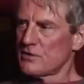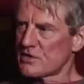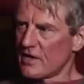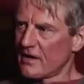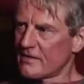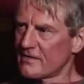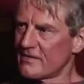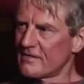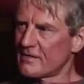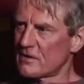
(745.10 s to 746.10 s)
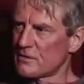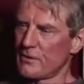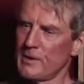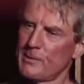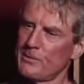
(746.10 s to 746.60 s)
understand, because
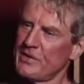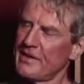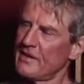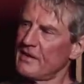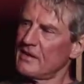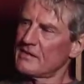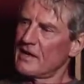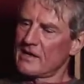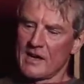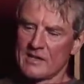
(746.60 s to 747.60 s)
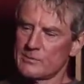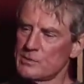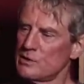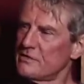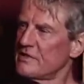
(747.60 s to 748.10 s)
for him, that kind of
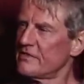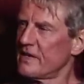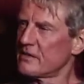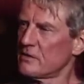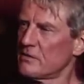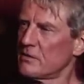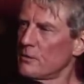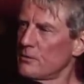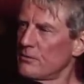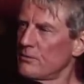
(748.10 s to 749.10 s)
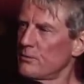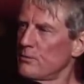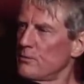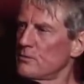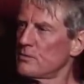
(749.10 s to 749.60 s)
move in the Vancouver
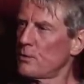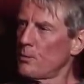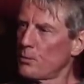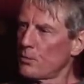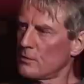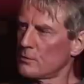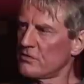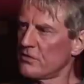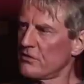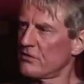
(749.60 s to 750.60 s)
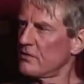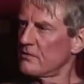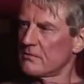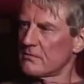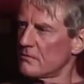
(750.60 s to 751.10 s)
dope world was just
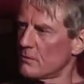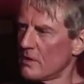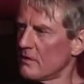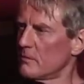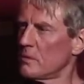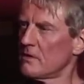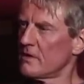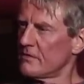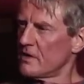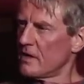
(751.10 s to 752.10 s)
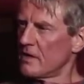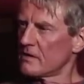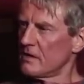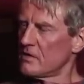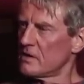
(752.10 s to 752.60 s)
run-of-the-mill everyday
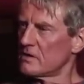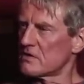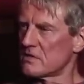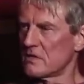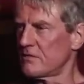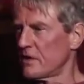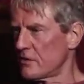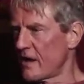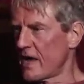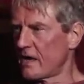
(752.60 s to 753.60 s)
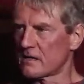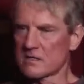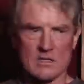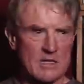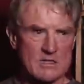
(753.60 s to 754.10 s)
activity. You stiff other
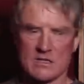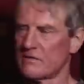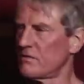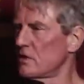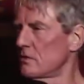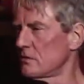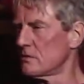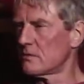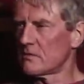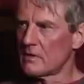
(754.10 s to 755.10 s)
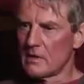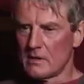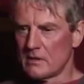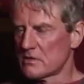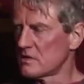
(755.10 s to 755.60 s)
addicts and they stiff you, and
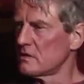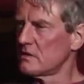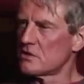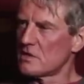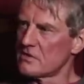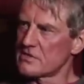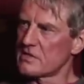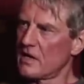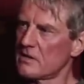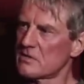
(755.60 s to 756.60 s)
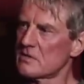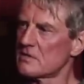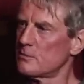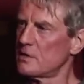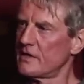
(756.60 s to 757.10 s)
you steal each other's
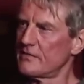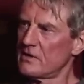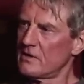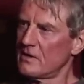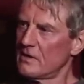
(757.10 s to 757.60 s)
stashes and whatever.